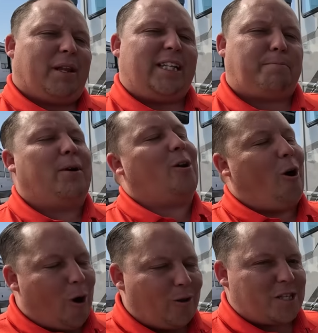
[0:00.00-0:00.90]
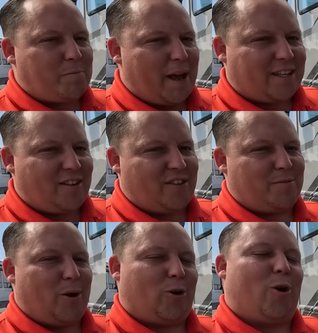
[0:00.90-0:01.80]
please put all the specs of
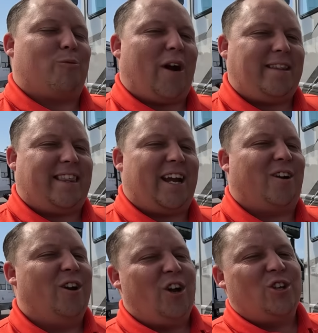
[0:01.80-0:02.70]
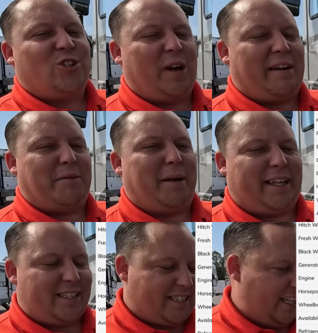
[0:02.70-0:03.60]
this motorhome right there so everybody can